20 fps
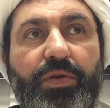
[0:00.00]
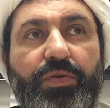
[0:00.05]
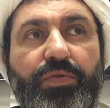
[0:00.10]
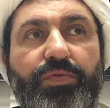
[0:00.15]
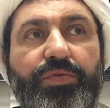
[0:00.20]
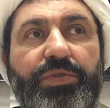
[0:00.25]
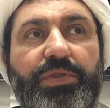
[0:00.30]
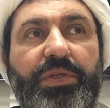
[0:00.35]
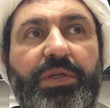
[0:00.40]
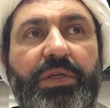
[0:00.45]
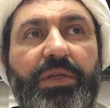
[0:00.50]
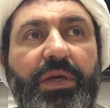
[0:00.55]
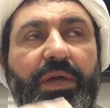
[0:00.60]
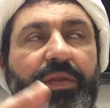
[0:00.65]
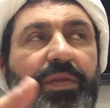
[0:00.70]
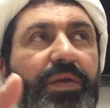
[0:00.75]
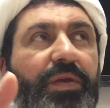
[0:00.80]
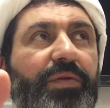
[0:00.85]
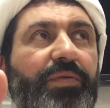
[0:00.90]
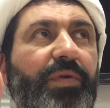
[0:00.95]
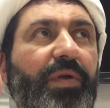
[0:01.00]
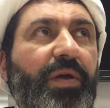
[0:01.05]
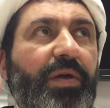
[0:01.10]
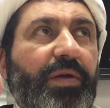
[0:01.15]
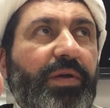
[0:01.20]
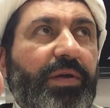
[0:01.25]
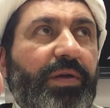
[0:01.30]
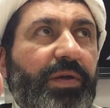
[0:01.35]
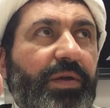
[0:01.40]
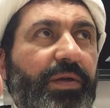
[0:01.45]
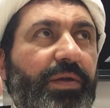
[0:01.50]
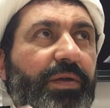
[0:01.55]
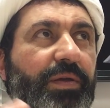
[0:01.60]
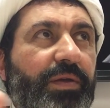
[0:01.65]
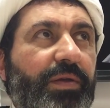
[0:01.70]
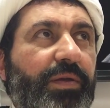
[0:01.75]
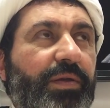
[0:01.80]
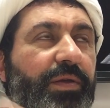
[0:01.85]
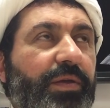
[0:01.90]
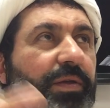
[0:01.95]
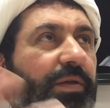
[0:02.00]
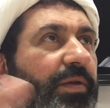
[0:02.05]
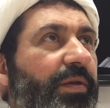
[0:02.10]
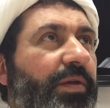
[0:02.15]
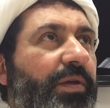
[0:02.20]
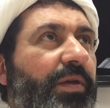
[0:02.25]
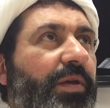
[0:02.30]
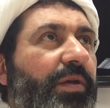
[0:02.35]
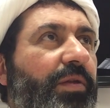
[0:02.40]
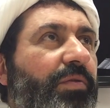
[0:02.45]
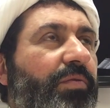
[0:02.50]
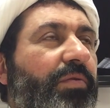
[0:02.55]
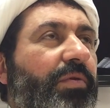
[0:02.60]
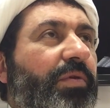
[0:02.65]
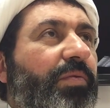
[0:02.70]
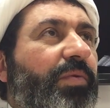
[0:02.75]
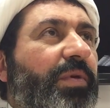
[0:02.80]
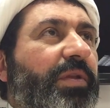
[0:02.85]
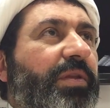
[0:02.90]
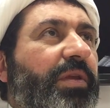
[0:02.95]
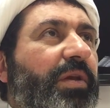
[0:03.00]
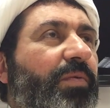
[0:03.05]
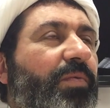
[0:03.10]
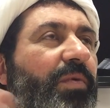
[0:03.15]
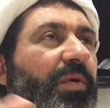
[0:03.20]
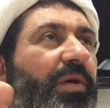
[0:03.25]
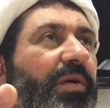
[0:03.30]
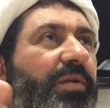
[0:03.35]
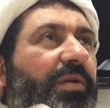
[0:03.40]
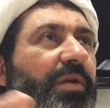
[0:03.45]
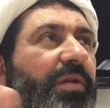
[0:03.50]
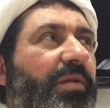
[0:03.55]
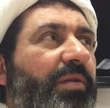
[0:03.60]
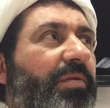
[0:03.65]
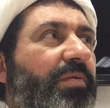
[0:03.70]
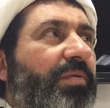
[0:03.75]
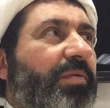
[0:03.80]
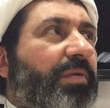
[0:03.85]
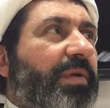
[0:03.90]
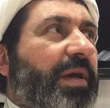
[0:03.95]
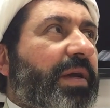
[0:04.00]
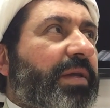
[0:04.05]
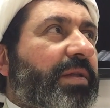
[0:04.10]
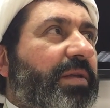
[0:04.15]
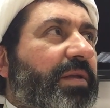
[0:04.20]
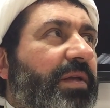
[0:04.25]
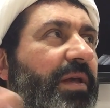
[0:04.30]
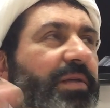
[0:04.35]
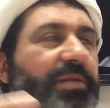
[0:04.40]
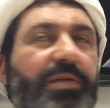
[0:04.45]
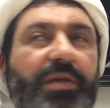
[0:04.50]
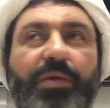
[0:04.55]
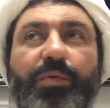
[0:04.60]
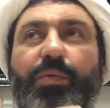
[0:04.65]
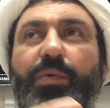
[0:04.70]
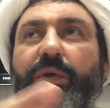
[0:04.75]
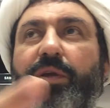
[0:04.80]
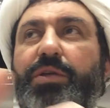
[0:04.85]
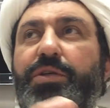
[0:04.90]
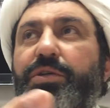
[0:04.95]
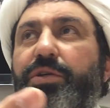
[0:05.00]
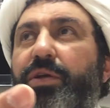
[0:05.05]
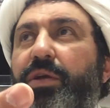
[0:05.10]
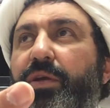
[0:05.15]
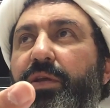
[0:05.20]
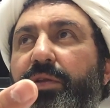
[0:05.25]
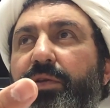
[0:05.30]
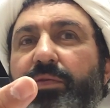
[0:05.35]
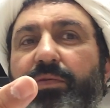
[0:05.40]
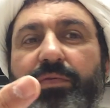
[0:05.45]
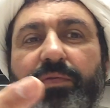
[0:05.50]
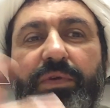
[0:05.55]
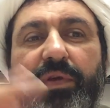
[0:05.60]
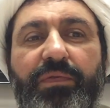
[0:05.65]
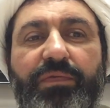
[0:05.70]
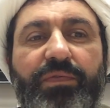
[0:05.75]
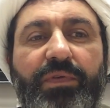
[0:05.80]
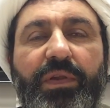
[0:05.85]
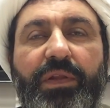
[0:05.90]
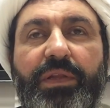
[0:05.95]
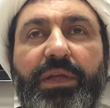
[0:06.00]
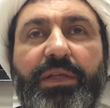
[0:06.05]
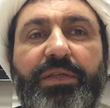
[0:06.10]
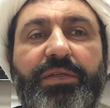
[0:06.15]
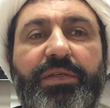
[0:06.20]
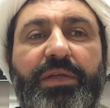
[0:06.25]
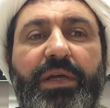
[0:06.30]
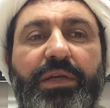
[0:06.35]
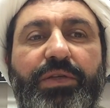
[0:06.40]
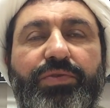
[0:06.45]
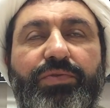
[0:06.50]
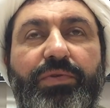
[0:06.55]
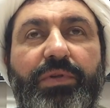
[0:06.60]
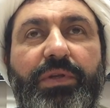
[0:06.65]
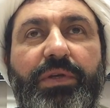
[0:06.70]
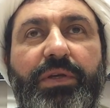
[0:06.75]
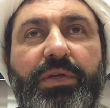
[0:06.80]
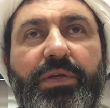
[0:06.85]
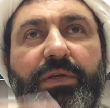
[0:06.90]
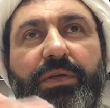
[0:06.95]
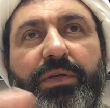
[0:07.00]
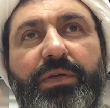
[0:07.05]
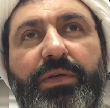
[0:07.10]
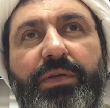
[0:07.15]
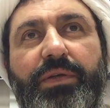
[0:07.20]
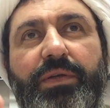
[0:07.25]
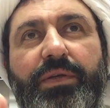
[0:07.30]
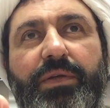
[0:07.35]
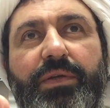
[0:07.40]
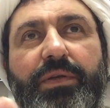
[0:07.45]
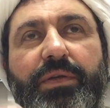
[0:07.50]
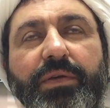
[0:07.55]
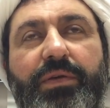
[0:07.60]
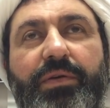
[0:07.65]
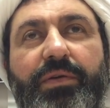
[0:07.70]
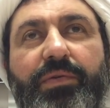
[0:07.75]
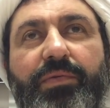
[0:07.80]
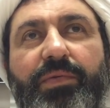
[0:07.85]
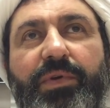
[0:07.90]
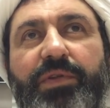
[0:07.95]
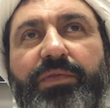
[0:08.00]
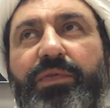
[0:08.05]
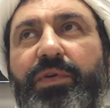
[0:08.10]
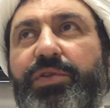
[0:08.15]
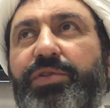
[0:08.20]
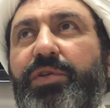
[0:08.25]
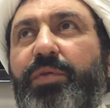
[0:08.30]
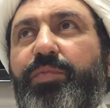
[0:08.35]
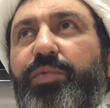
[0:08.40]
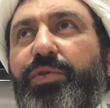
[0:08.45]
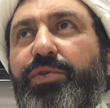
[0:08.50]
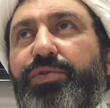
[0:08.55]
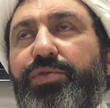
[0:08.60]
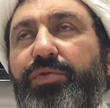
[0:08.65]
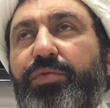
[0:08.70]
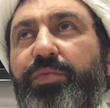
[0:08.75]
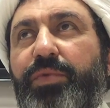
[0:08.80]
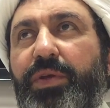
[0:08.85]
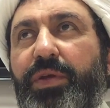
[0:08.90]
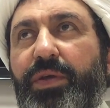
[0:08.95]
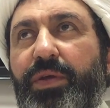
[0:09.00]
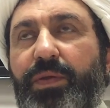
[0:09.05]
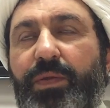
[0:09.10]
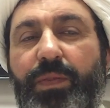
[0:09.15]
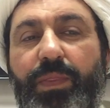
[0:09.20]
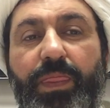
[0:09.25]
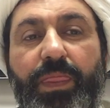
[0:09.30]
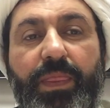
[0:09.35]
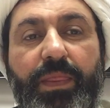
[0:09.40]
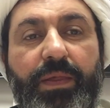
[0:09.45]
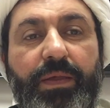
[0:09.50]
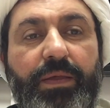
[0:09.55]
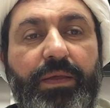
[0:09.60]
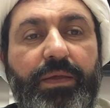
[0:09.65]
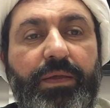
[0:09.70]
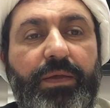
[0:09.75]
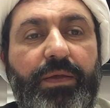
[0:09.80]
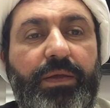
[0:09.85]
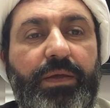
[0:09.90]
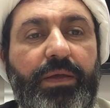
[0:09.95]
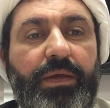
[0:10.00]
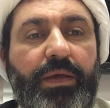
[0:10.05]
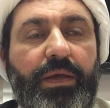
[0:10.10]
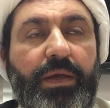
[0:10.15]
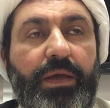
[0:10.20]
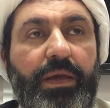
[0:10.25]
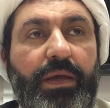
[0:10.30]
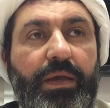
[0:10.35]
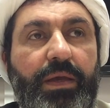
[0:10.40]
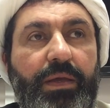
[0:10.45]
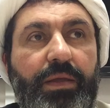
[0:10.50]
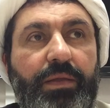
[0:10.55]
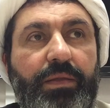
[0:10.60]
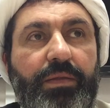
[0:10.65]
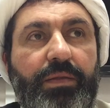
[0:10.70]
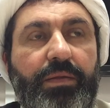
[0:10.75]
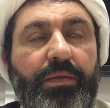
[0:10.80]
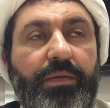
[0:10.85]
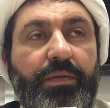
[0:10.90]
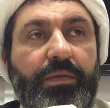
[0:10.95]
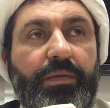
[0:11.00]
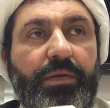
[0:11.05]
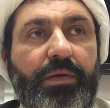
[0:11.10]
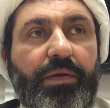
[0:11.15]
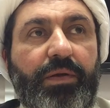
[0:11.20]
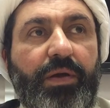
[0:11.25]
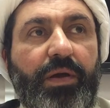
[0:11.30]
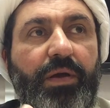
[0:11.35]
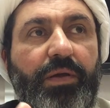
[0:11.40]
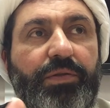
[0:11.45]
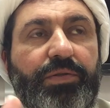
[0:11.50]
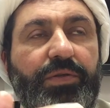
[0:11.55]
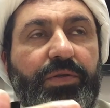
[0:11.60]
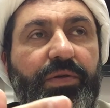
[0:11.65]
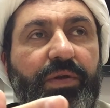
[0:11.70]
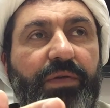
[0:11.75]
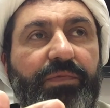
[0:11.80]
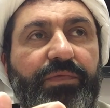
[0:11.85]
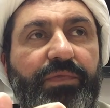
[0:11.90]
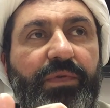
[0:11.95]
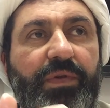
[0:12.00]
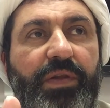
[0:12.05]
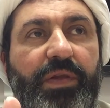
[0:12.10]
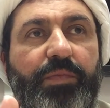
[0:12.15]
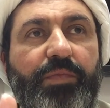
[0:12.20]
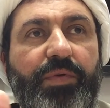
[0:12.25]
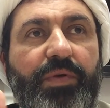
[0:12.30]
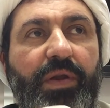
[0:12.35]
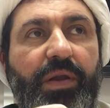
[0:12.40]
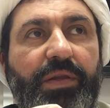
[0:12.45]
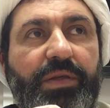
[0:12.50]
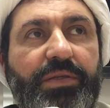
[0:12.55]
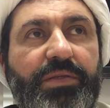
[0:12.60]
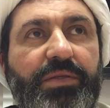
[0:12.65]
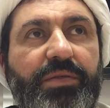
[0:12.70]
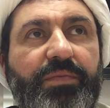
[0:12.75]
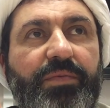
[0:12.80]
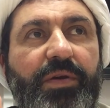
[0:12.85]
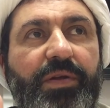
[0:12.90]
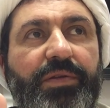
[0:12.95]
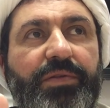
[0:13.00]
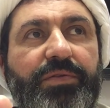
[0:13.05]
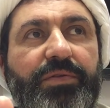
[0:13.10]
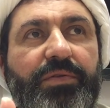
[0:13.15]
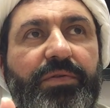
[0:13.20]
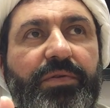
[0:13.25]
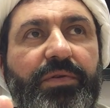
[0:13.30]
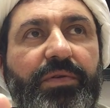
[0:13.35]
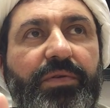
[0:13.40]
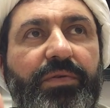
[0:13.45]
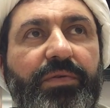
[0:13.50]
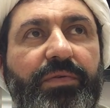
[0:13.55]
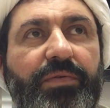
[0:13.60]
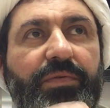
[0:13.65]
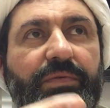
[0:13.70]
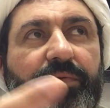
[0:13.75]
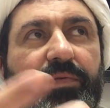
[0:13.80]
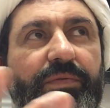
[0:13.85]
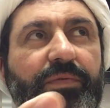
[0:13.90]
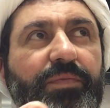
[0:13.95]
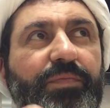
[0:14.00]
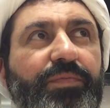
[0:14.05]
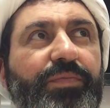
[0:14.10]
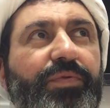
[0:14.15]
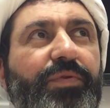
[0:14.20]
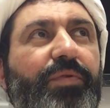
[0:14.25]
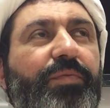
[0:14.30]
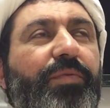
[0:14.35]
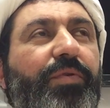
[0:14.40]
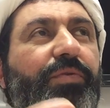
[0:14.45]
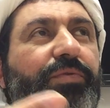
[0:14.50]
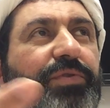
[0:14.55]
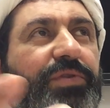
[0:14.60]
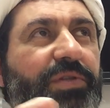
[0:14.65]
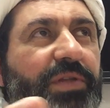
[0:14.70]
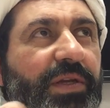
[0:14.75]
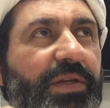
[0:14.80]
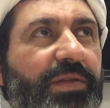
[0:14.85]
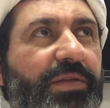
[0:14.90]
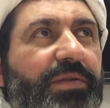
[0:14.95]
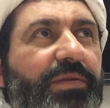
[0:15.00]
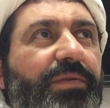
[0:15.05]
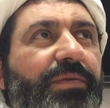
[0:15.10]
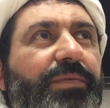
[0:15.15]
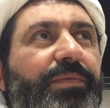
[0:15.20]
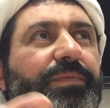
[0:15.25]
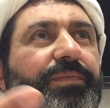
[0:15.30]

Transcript: who see nothing wrong in doing what they want and you know acting as they wish and you know they feel that's actually what we are supposed to be and the culture of liberalism also you know promotes that